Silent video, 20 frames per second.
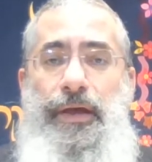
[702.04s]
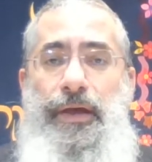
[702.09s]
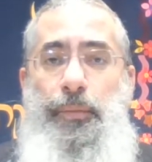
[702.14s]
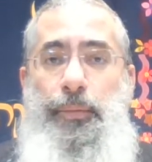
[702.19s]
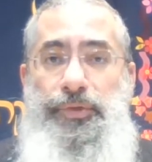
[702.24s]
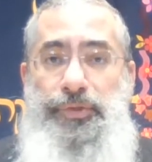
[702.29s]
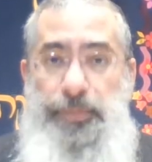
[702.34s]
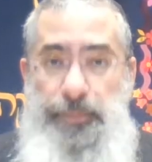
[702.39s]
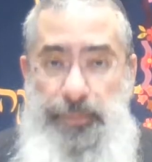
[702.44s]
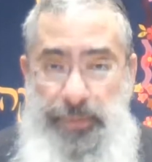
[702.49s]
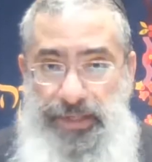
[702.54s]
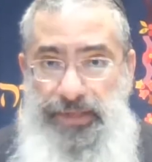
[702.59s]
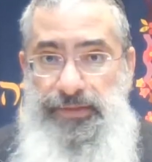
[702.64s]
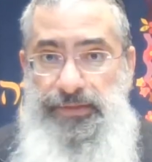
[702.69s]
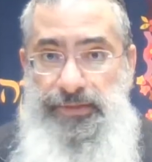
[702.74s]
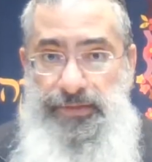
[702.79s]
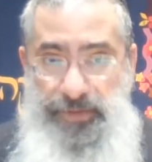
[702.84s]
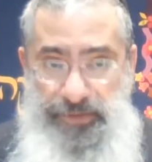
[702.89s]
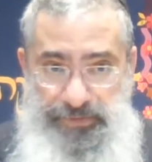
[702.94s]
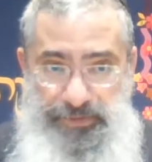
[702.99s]
which
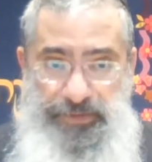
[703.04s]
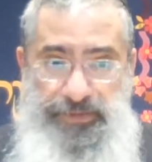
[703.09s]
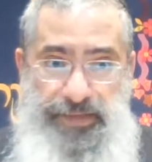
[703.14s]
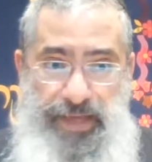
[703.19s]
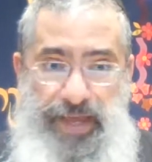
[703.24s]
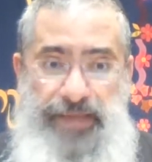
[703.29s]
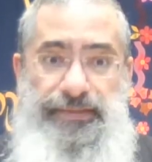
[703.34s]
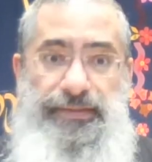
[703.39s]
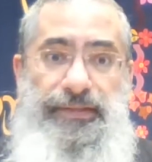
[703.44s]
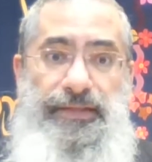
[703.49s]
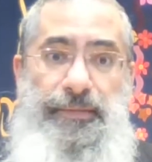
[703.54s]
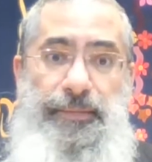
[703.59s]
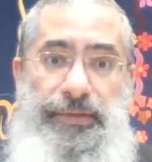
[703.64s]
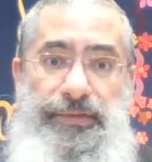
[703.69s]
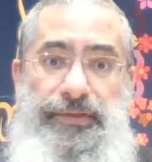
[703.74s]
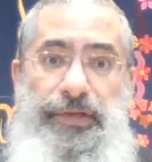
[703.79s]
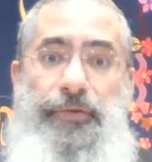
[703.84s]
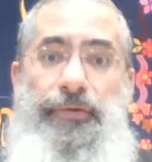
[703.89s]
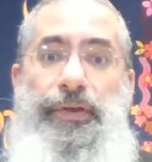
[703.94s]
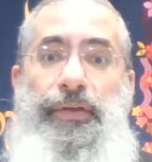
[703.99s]
means success in the
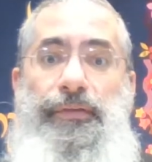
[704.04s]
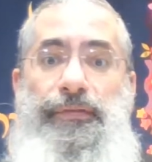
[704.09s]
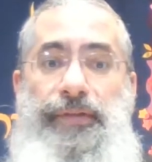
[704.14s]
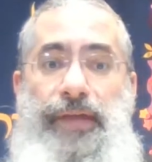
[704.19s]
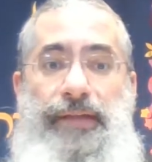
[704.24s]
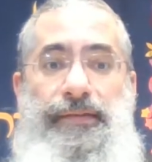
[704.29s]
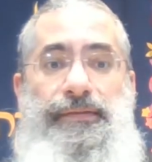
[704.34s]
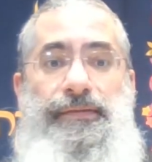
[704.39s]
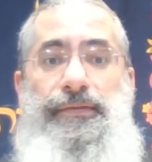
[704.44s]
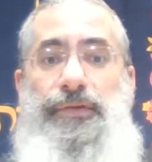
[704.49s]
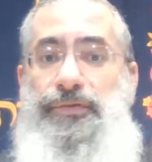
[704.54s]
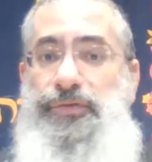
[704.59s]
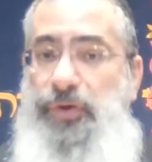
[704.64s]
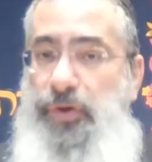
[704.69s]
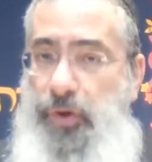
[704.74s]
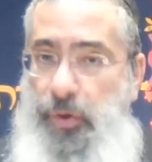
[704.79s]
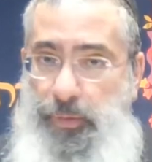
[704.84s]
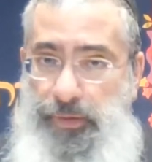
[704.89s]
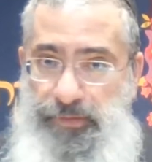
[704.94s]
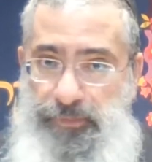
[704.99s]
material sense. There should
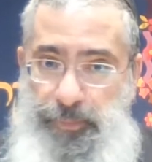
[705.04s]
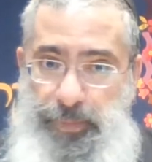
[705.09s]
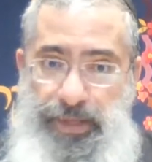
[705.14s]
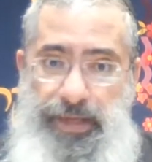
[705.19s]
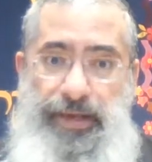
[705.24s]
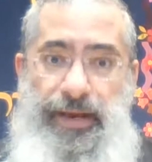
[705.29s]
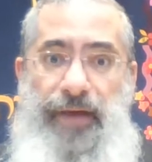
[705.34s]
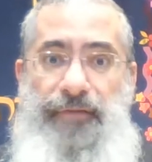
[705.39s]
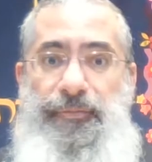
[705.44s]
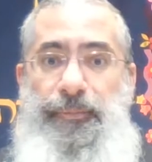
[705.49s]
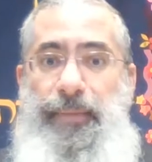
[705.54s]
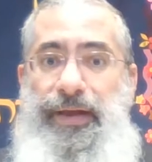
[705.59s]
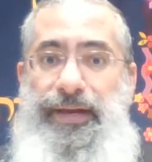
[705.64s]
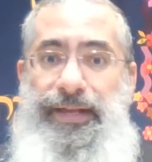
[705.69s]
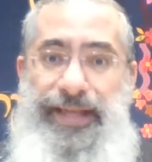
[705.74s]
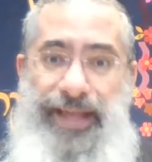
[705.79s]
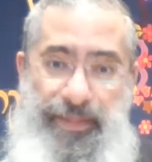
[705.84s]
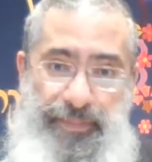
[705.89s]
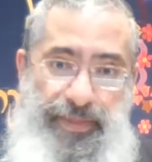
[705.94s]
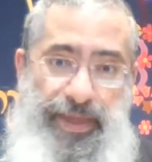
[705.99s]
always be enough
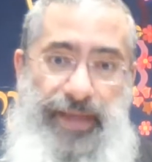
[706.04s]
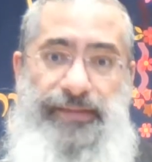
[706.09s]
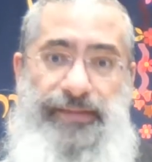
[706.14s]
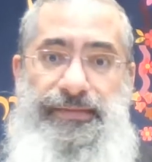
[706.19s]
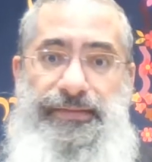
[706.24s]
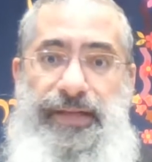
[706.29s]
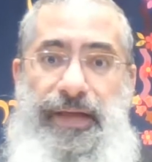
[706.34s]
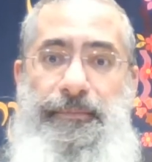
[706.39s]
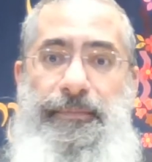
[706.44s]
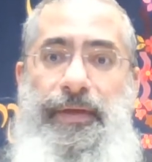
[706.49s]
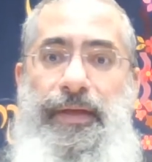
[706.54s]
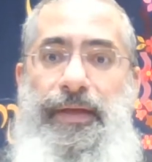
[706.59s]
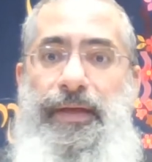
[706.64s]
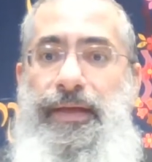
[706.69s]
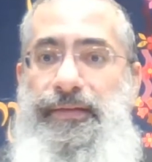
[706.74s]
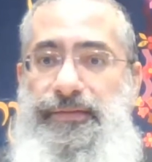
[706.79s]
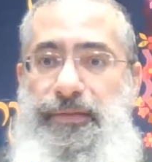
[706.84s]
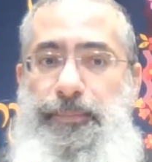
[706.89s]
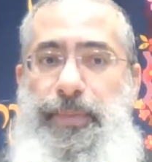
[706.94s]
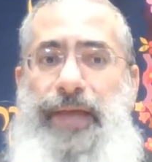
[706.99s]
money and then some
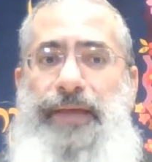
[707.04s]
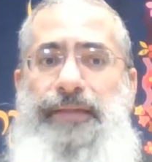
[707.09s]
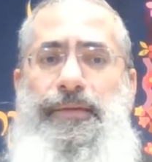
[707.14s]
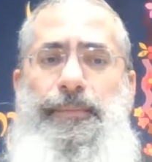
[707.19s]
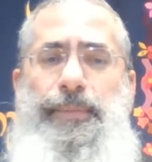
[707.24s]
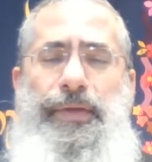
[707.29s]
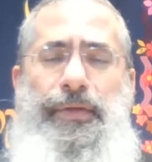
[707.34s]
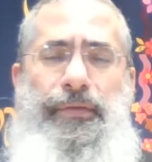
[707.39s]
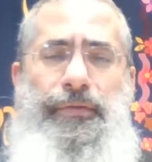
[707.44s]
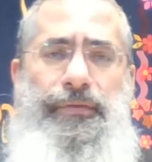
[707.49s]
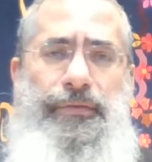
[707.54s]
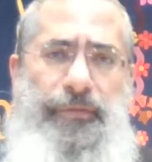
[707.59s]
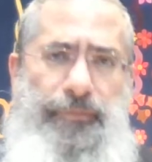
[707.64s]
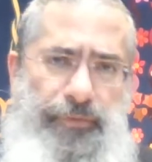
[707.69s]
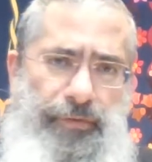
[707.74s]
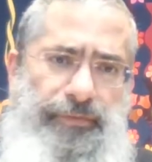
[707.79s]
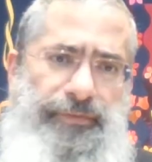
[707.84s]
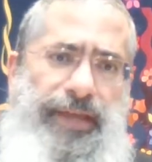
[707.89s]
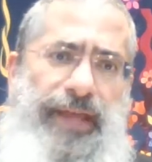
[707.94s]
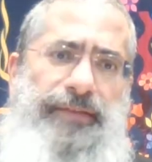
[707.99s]
to pay the bills,
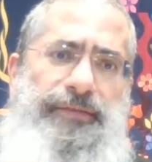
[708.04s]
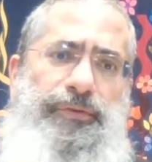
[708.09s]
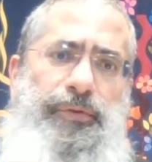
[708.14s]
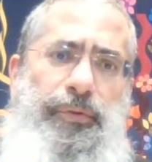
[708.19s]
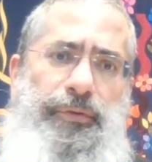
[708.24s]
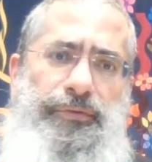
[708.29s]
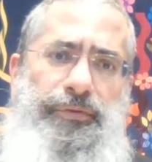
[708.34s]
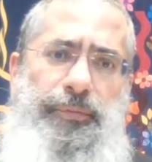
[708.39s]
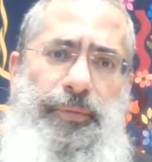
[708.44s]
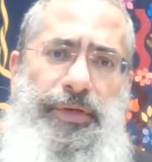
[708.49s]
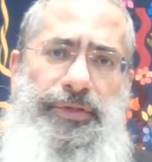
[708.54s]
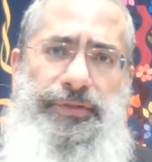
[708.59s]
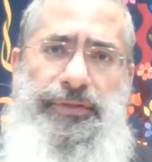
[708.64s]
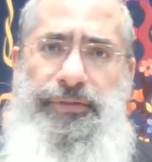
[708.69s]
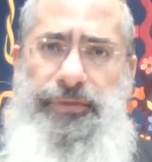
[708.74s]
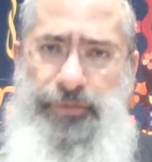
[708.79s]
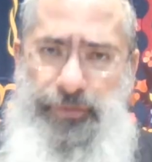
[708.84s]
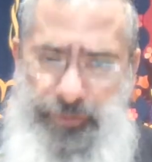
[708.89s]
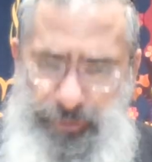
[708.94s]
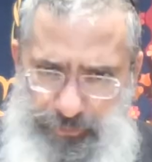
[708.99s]
for day school
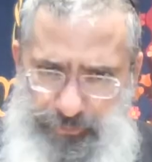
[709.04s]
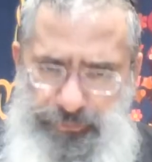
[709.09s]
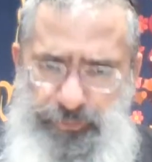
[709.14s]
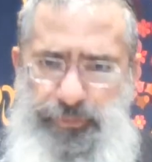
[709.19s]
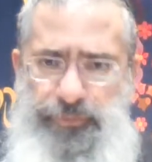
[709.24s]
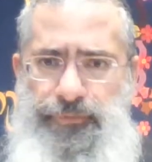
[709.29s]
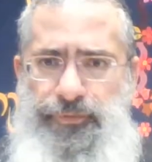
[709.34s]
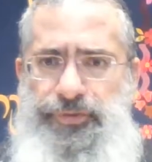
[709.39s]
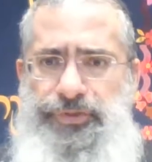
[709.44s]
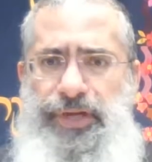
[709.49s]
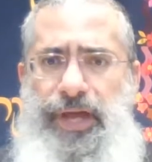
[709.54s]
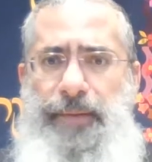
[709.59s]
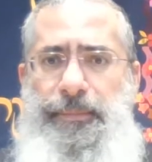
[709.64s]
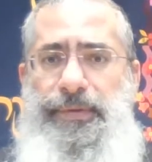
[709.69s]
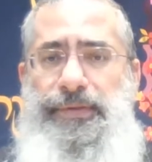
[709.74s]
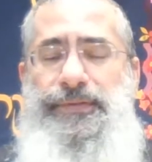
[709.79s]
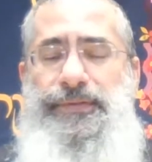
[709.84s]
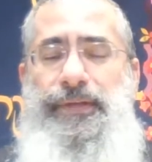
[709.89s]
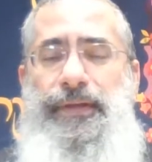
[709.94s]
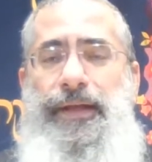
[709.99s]
tuition, good food for
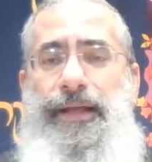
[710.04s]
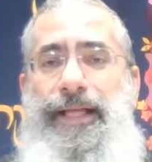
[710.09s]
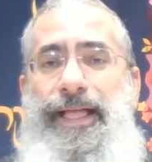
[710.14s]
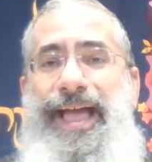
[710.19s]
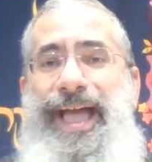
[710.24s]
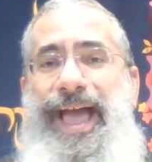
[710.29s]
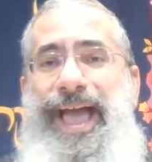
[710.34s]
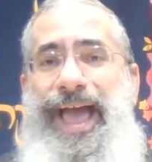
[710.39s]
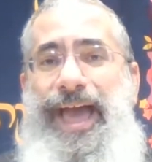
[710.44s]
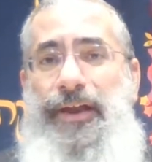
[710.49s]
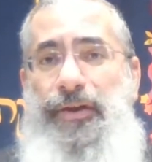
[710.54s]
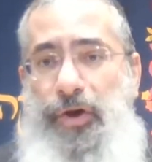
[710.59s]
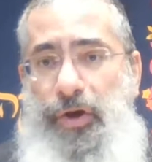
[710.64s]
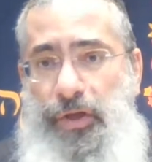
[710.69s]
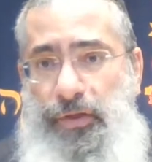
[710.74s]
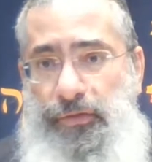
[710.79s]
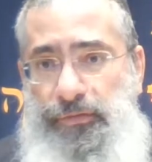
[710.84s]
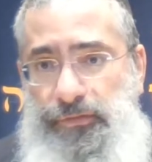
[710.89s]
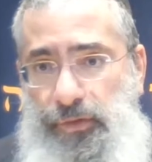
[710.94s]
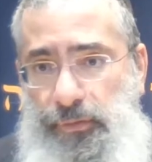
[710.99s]
Shabbos, and
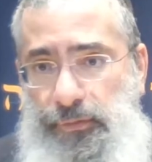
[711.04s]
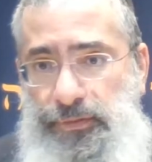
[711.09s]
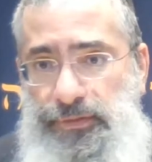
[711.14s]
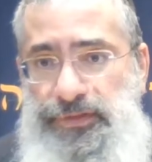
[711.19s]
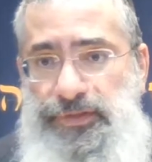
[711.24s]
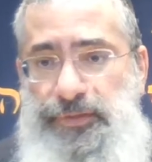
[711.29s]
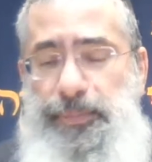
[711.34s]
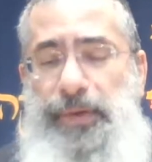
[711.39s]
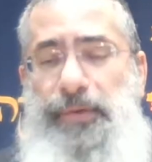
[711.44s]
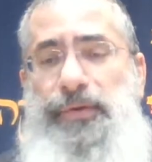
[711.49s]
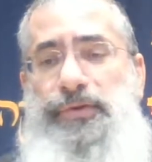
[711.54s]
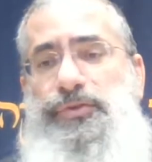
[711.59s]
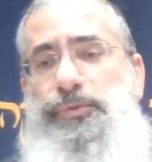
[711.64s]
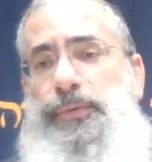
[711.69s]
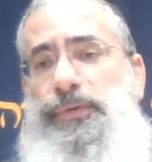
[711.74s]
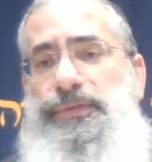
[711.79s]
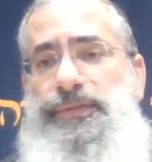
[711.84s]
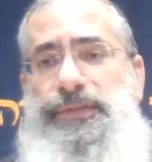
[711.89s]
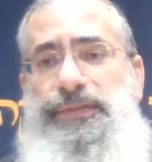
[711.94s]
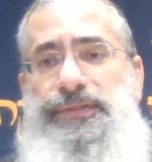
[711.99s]
also
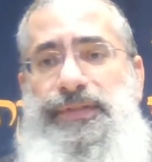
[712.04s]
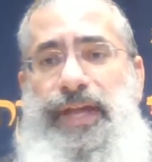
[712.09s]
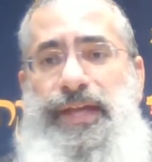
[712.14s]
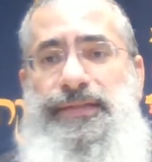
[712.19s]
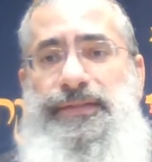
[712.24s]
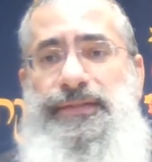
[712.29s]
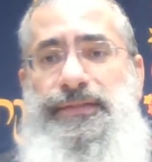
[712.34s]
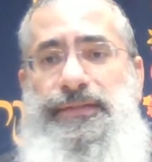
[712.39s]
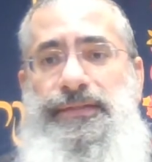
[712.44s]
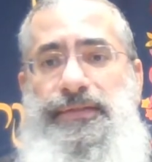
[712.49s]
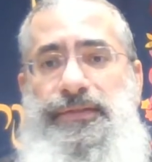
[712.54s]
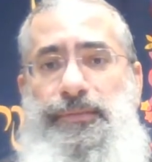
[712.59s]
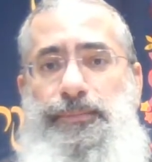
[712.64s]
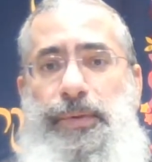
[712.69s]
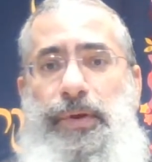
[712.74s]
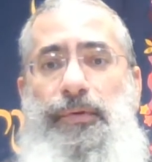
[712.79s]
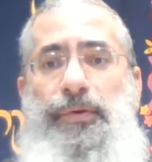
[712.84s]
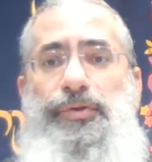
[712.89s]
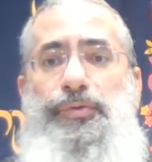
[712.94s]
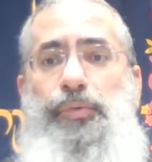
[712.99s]
spiritual success,
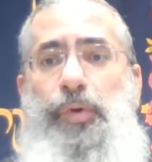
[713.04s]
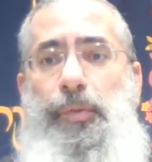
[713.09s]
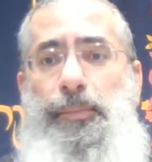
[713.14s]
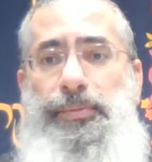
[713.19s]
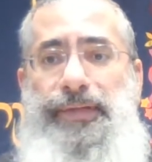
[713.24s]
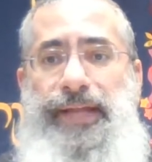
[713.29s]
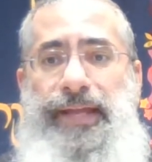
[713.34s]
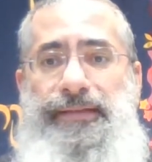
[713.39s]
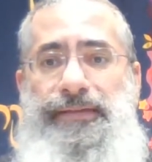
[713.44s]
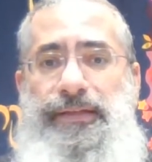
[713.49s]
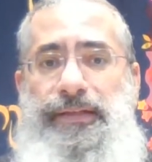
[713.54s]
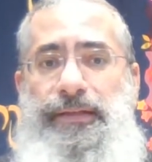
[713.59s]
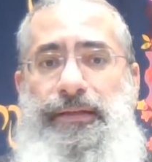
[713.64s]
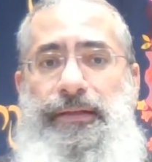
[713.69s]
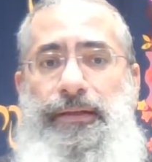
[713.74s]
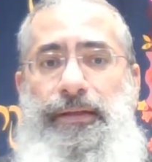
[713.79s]
spiritual plenty.